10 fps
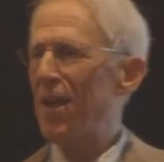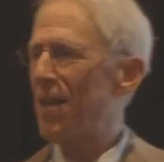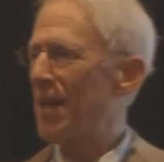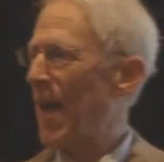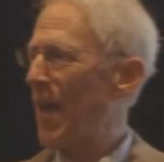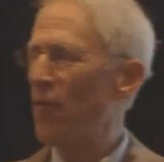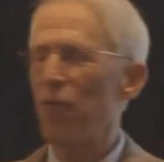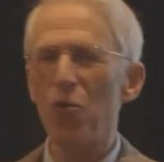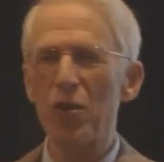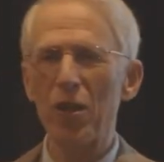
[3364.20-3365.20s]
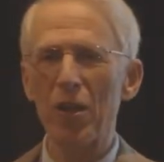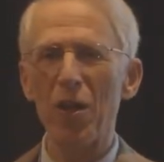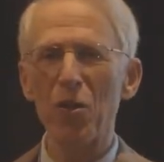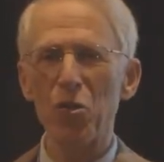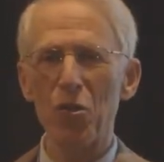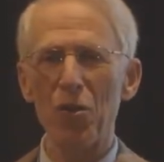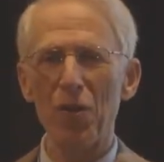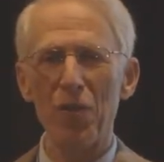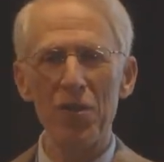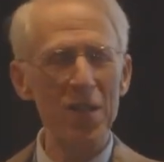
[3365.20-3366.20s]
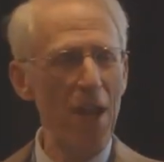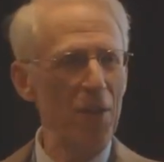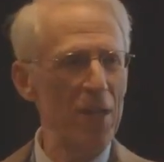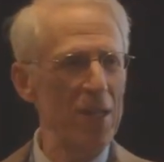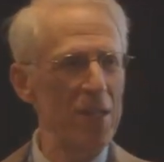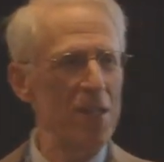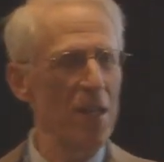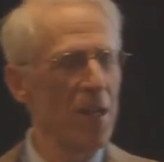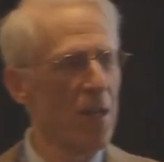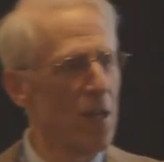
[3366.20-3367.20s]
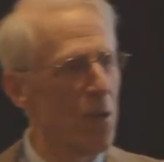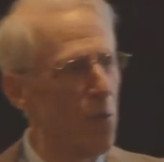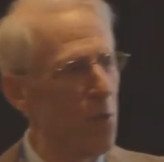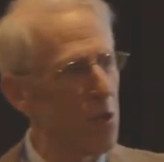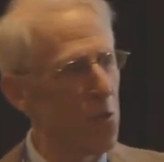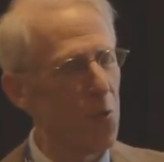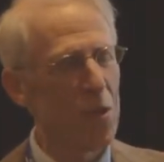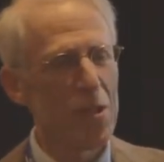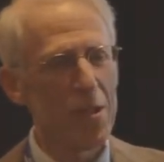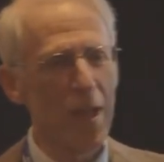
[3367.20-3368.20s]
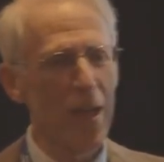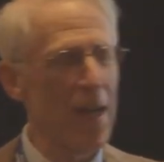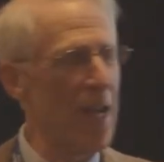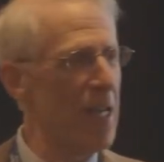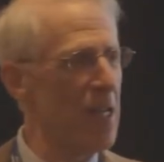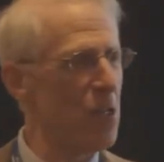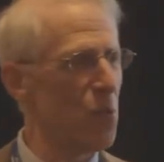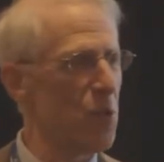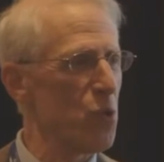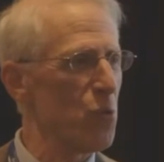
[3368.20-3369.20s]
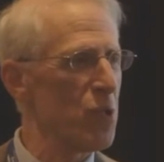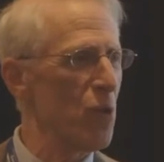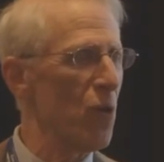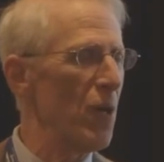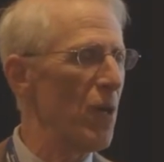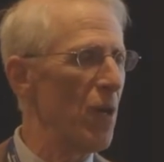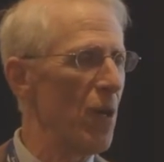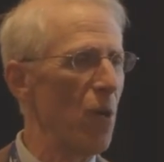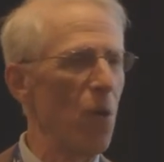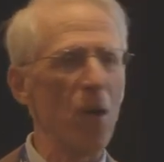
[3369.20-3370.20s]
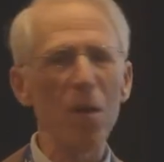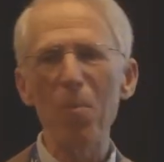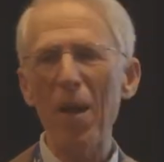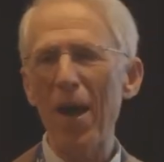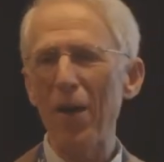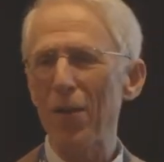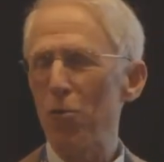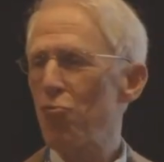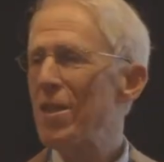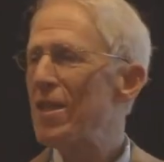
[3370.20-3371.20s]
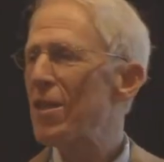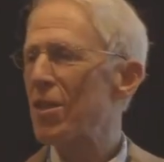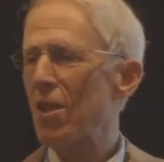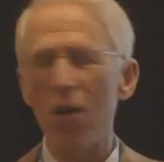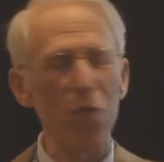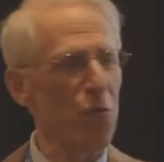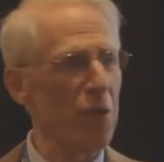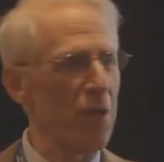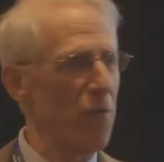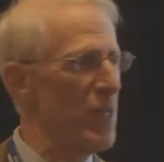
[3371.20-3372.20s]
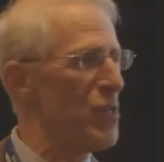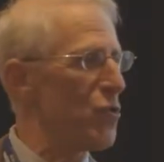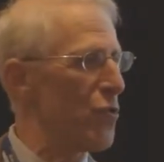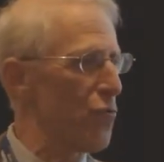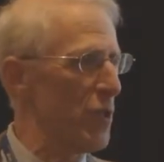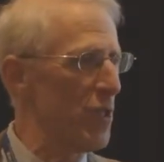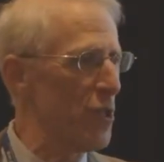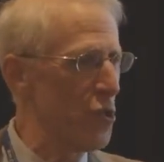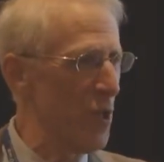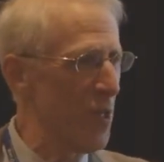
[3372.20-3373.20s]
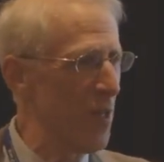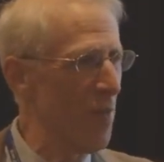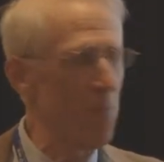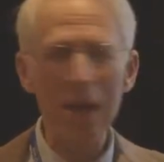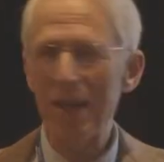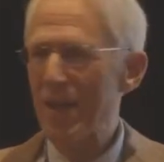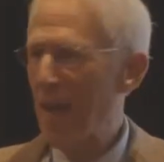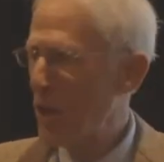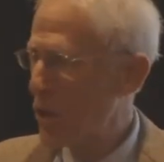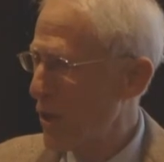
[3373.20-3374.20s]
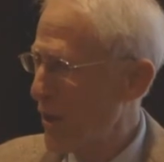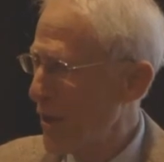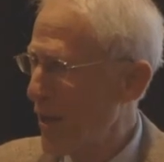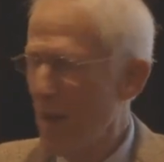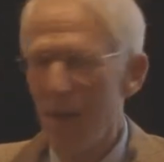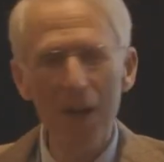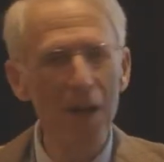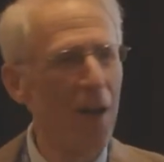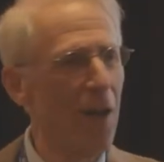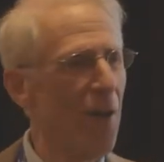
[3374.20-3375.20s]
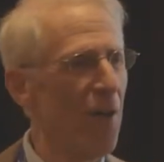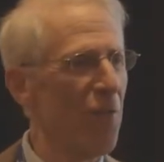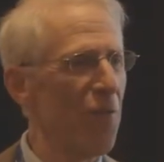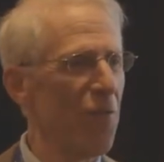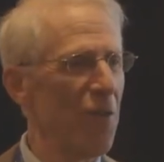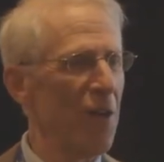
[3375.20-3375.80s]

in the California culture of the 70s, which was, and 80s, which was all about the rediscovery of Eastern religion, of meditation, of